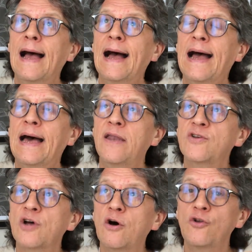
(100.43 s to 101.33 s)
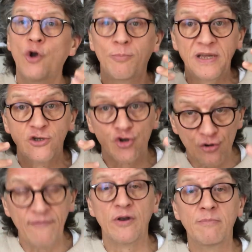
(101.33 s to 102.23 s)
and on not being
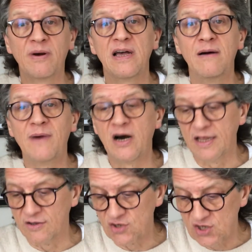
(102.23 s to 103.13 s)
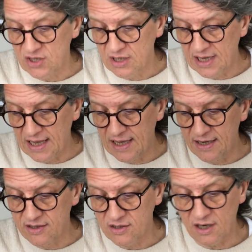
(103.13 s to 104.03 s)
driven by our minds.
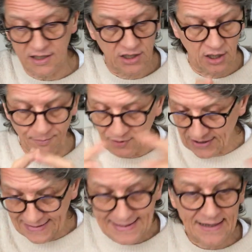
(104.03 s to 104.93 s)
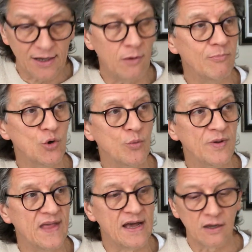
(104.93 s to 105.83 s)
And I'm completely on board with
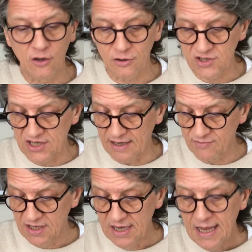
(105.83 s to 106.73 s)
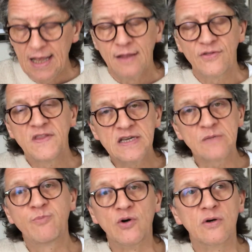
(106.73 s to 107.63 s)
that concept. This
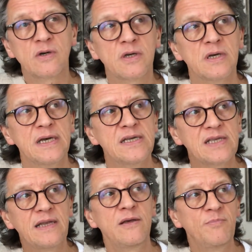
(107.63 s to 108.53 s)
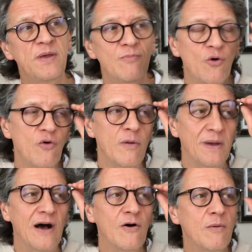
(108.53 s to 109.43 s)
book is a little bit more
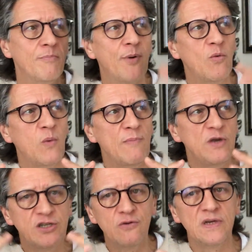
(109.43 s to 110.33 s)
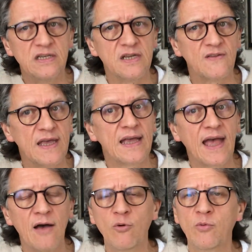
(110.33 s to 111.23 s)
about, but when we do need to think,
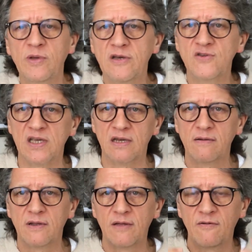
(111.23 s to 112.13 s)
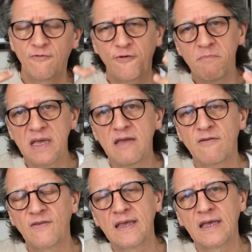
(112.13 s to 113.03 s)
how will we use it? For me,
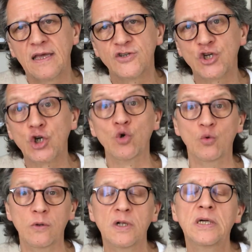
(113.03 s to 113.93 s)
thinking is a tool.